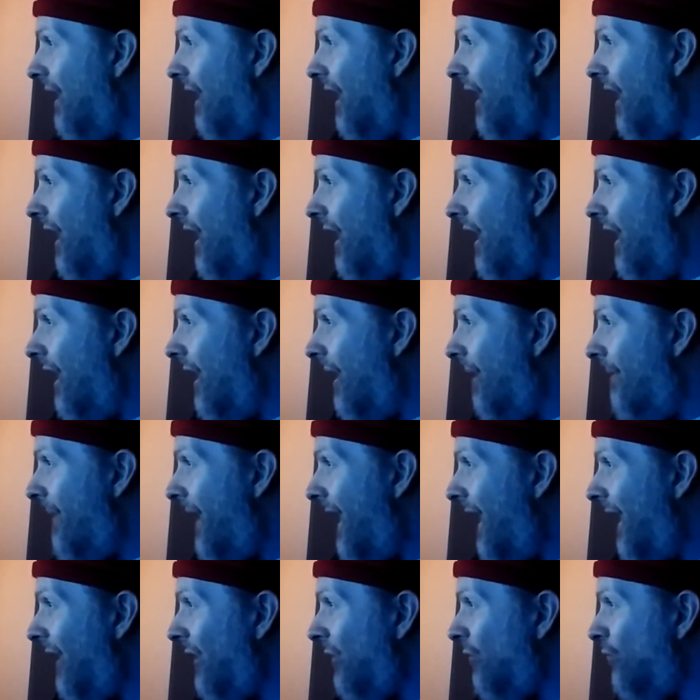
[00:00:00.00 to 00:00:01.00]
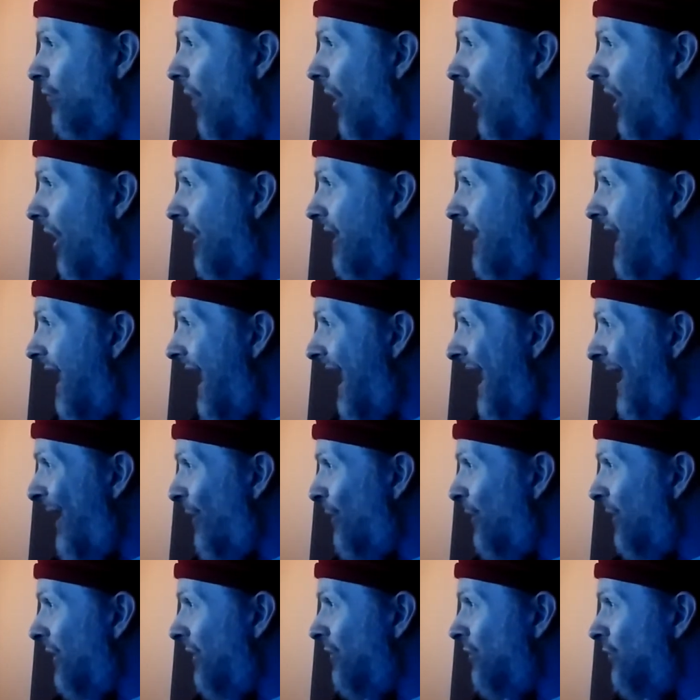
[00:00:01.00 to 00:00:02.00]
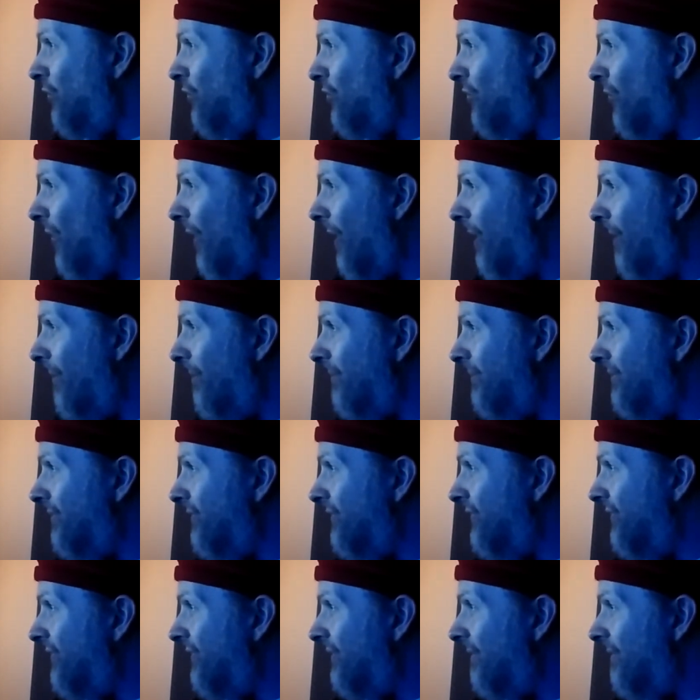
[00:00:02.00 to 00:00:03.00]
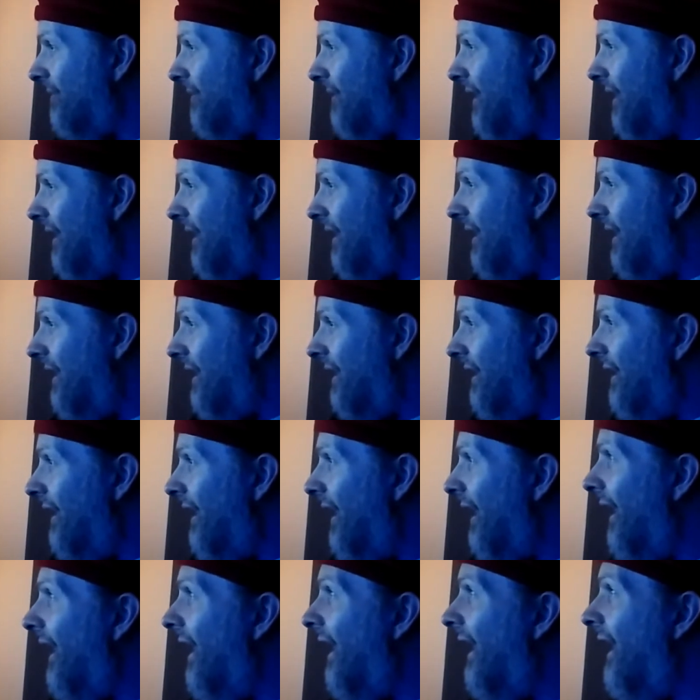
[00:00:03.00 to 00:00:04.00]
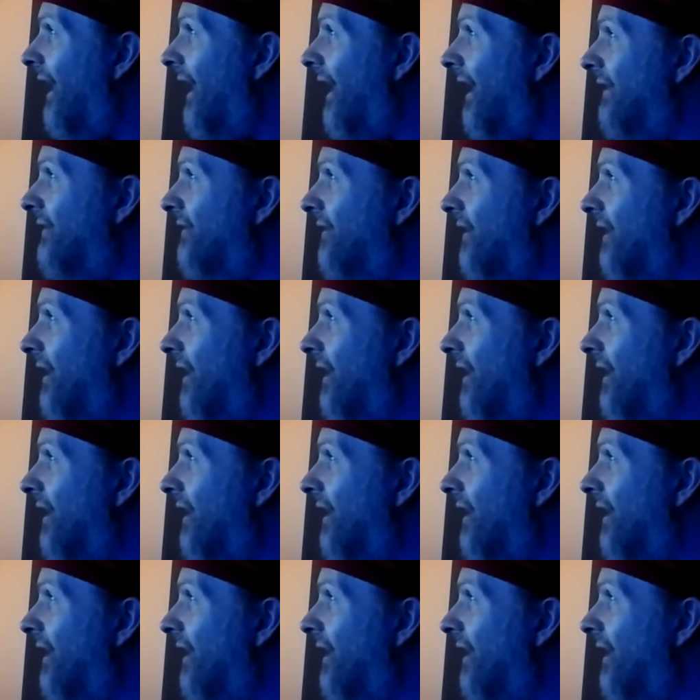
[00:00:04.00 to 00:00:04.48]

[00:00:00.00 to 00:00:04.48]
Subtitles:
And Ron Howden, drums. Yeah, and